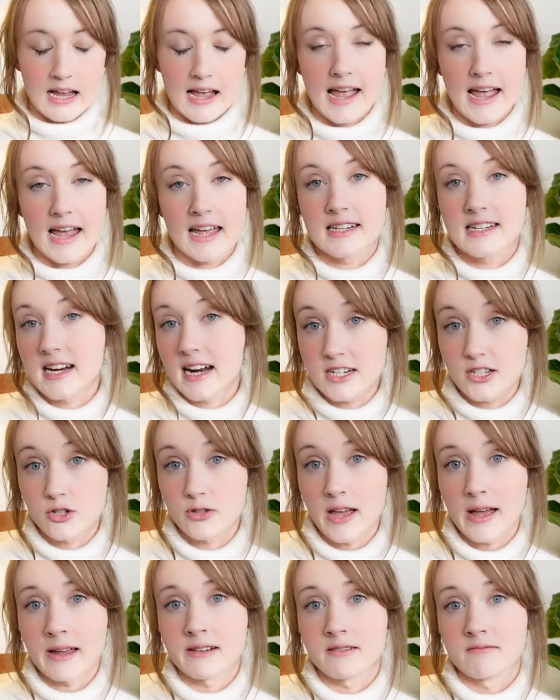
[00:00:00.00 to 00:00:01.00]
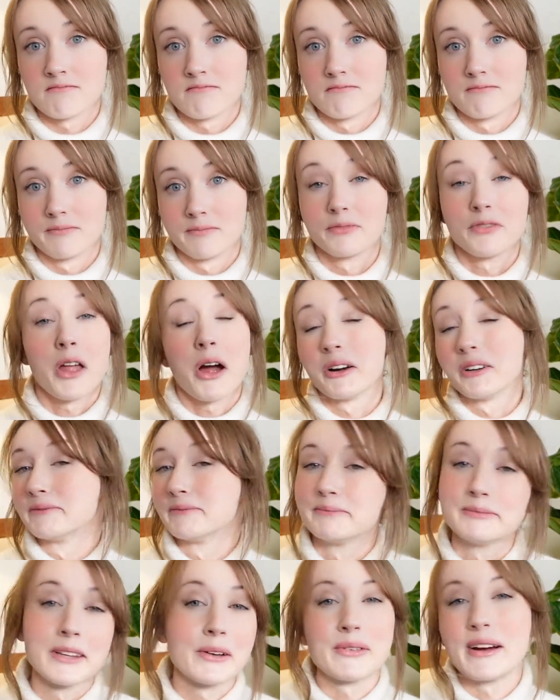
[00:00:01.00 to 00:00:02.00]
And did I do that? No,
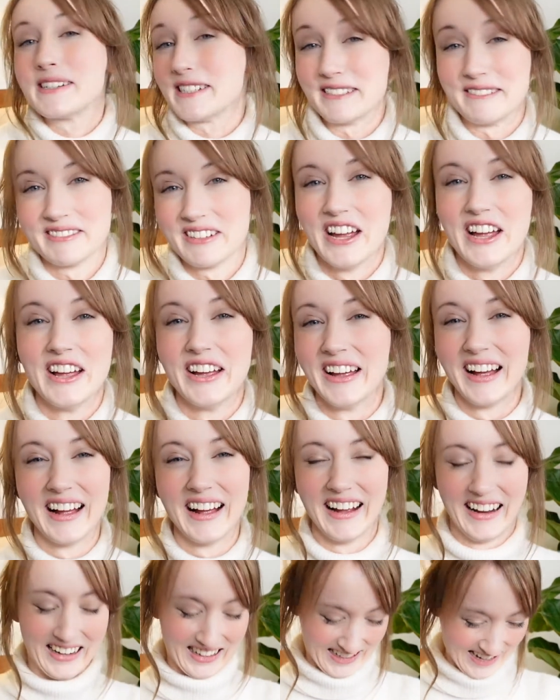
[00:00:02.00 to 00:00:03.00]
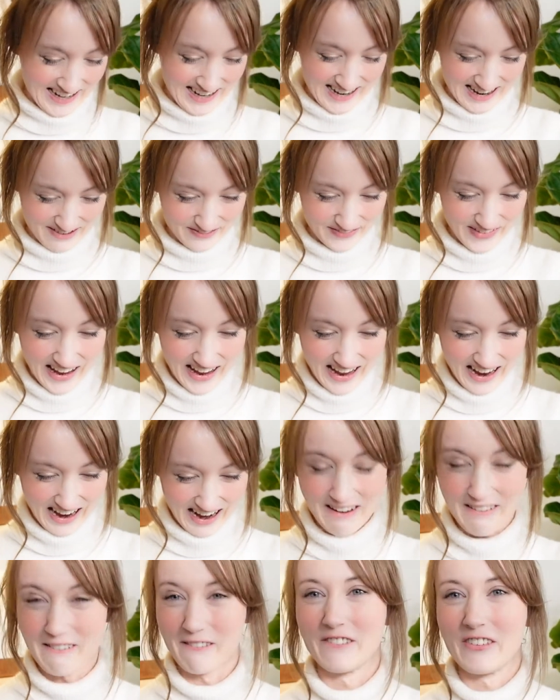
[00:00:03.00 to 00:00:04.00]
I didn't.
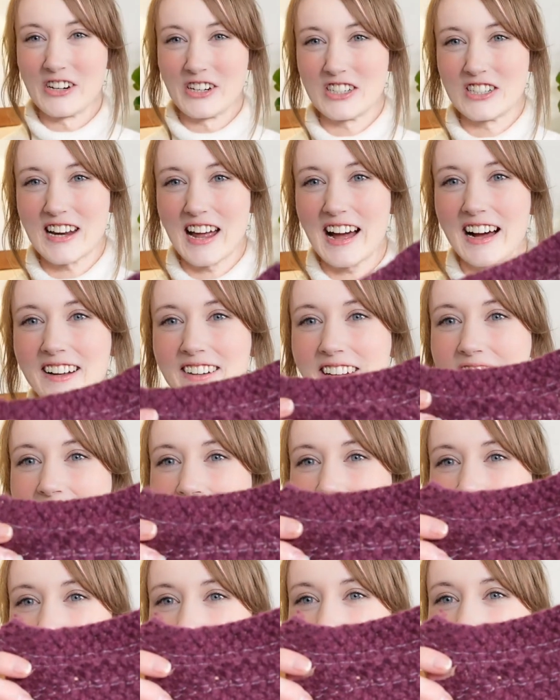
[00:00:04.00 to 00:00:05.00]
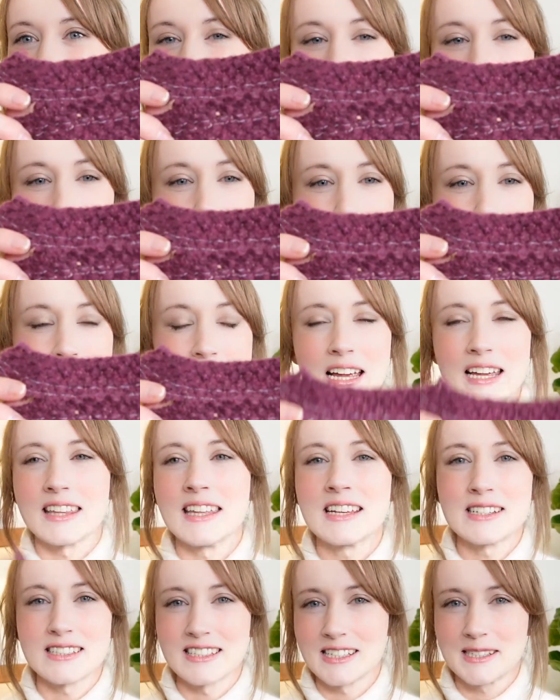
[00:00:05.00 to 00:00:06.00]
I fished out this old, I
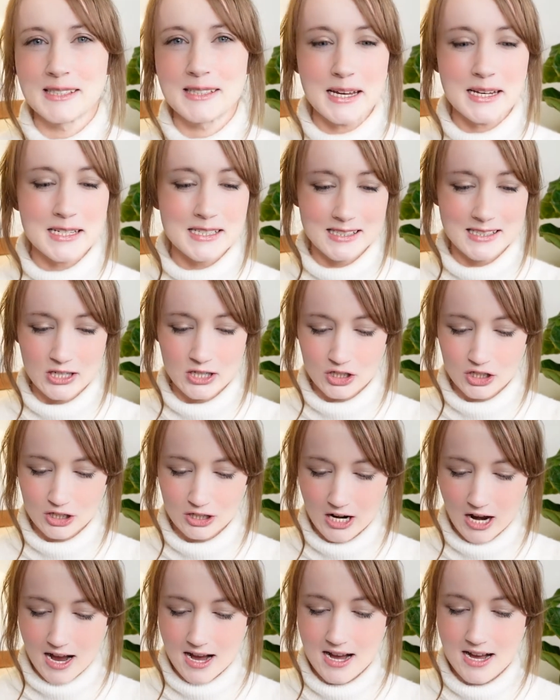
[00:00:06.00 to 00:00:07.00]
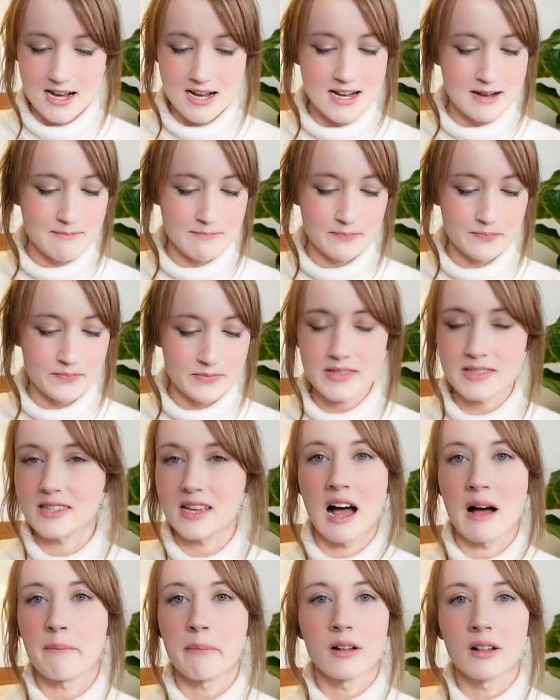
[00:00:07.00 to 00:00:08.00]
think it's a seed stitch
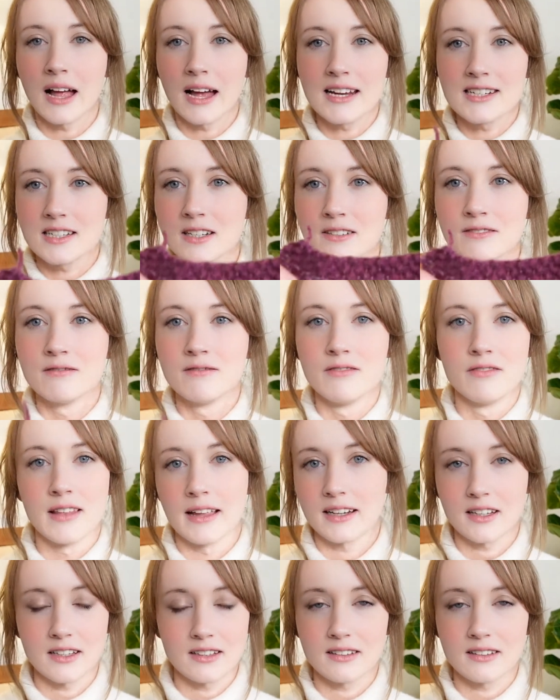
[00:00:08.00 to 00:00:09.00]
sample I did like